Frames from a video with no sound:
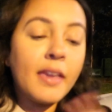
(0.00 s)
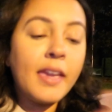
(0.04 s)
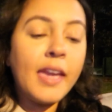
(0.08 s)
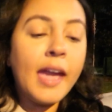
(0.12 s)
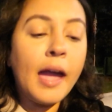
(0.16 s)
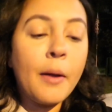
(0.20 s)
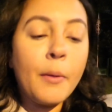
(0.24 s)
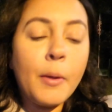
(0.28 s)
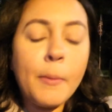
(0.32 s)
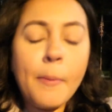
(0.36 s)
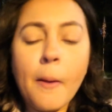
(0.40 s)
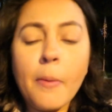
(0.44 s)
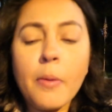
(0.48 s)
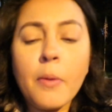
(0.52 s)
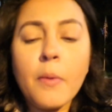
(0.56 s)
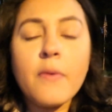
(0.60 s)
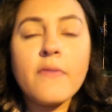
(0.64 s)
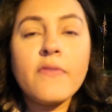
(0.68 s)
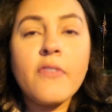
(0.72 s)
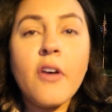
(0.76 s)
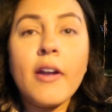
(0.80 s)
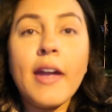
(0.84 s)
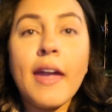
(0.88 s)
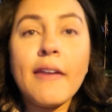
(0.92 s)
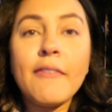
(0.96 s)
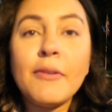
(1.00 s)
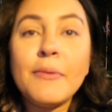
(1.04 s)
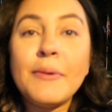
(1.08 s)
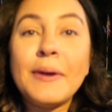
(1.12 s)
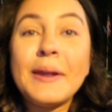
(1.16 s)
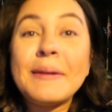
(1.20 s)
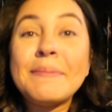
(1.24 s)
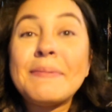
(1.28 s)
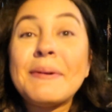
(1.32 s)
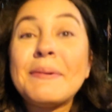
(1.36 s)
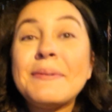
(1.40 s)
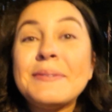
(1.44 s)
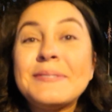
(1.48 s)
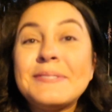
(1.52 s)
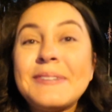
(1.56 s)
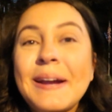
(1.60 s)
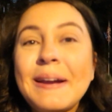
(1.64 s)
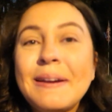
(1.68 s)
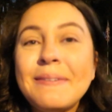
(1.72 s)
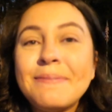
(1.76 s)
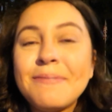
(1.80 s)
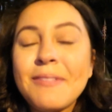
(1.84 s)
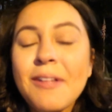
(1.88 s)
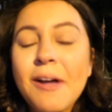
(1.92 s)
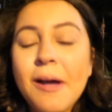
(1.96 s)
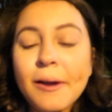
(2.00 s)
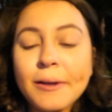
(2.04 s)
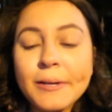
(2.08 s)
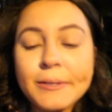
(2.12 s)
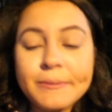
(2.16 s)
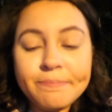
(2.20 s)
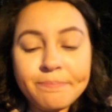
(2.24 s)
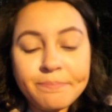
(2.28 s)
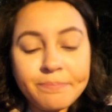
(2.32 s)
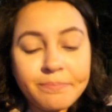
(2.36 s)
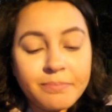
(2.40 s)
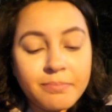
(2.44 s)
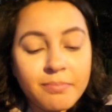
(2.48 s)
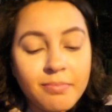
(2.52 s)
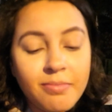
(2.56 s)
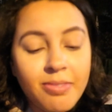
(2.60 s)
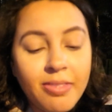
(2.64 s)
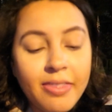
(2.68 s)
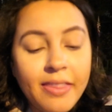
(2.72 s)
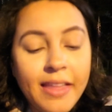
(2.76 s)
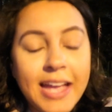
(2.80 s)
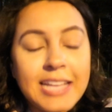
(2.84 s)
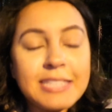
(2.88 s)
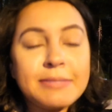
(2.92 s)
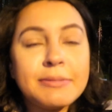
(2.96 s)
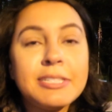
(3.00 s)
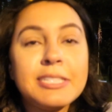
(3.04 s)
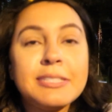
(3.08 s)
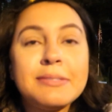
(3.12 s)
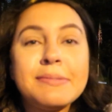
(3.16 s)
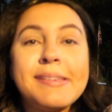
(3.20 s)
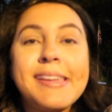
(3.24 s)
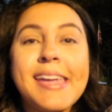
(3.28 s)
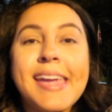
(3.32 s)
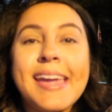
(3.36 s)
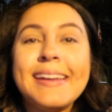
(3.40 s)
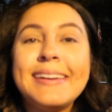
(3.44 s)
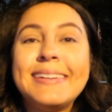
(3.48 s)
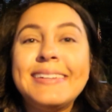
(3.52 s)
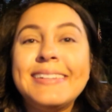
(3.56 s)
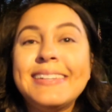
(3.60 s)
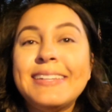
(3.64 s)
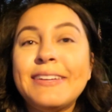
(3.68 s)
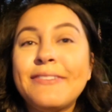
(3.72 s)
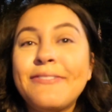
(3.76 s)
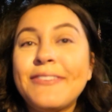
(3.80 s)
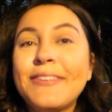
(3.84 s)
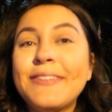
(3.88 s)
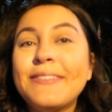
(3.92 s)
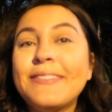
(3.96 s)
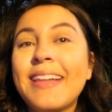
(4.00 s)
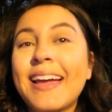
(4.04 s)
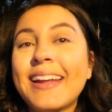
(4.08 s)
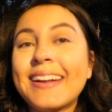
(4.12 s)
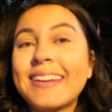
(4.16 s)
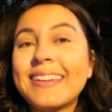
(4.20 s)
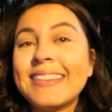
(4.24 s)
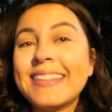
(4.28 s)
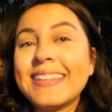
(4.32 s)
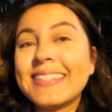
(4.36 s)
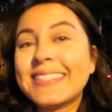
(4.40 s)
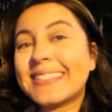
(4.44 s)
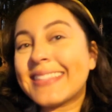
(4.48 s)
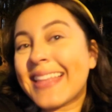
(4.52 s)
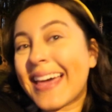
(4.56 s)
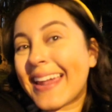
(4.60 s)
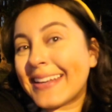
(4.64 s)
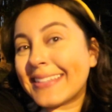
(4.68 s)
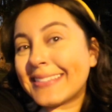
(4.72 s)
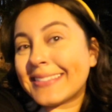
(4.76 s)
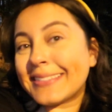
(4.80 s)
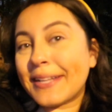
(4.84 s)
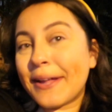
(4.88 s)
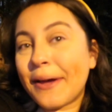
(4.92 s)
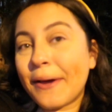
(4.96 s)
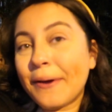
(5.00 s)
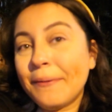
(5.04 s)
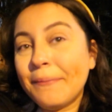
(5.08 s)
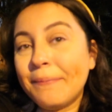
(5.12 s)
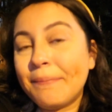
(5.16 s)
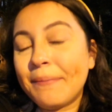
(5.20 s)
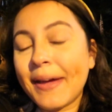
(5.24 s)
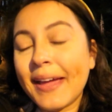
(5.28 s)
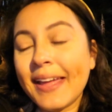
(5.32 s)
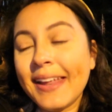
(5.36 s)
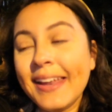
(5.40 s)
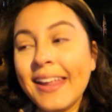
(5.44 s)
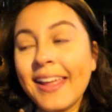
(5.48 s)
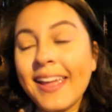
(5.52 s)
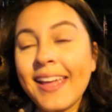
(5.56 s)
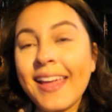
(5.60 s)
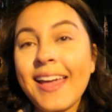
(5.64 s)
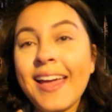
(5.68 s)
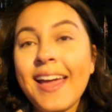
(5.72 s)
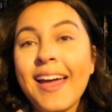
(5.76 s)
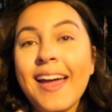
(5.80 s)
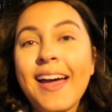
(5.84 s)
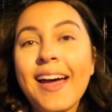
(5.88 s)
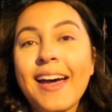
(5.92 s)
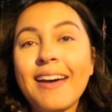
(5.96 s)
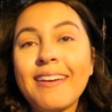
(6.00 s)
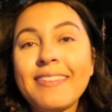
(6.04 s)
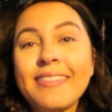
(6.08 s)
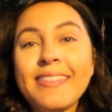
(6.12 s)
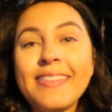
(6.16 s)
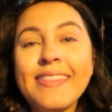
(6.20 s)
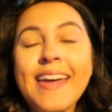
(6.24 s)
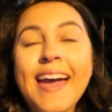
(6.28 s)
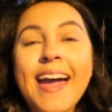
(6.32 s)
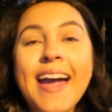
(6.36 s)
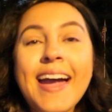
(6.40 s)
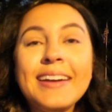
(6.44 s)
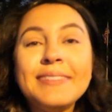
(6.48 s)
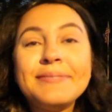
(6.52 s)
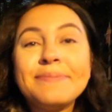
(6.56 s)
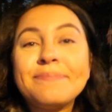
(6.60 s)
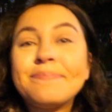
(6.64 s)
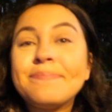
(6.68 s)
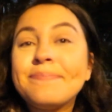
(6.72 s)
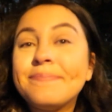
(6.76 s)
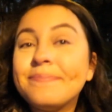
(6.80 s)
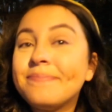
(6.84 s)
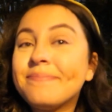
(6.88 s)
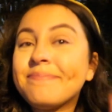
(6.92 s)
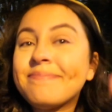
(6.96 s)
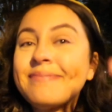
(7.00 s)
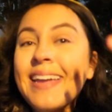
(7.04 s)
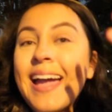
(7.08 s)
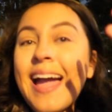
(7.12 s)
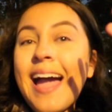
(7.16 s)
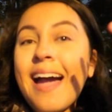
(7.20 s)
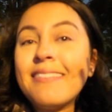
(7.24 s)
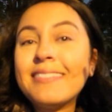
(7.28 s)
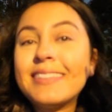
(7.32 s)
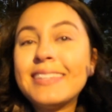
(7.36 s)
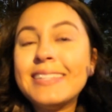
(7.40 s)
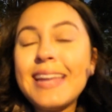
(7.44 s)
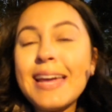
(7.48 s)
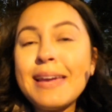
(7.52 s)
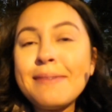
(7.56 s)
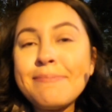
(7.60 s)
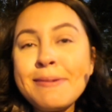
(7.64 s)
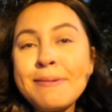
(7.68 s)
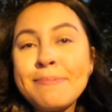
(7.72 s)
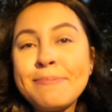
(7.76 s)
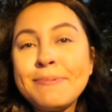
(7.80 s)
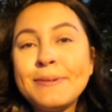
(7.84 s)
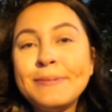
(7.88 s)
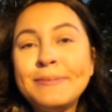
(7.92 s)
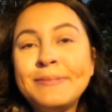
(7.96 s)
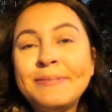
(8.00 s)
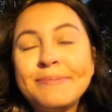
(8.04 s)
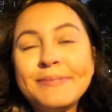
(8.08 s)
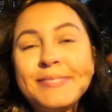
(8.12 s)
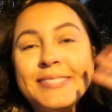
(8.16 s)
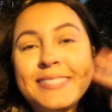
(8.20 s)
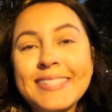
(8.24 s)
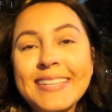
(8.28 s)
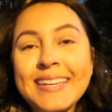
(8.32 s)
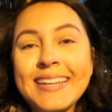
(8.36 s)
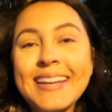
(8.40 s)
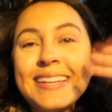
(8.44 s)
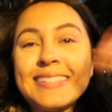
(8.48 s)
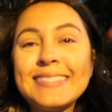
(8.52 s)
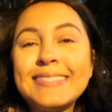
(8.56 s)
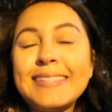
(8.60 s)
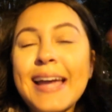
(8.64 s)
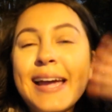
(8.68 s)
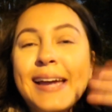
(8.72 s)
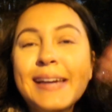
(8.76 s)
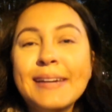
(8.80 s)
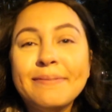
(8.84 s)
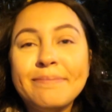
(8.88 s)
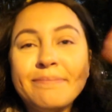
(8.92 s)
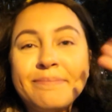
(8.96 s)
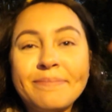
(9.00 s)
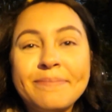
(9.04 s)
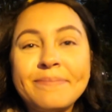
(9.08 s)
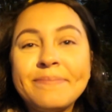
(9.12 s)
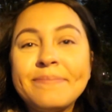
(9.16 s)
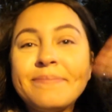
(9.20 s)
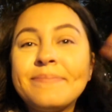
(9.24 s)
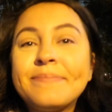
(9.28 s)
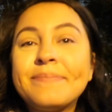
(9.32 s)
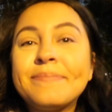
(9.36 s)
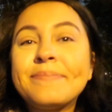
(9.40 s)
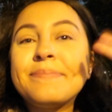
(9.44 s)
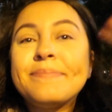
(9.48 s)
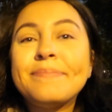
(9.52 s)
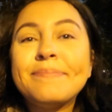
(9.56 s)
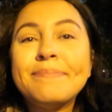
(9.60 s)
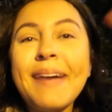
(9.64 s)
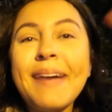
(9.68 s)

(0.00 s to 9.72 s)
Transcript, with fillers: Yeah, we probably won't vlog every wedding, but we'll try and vlog as much as we can, and if you liked this, let us know. But other than that, have a good night, people. We'll see you next time. Bye.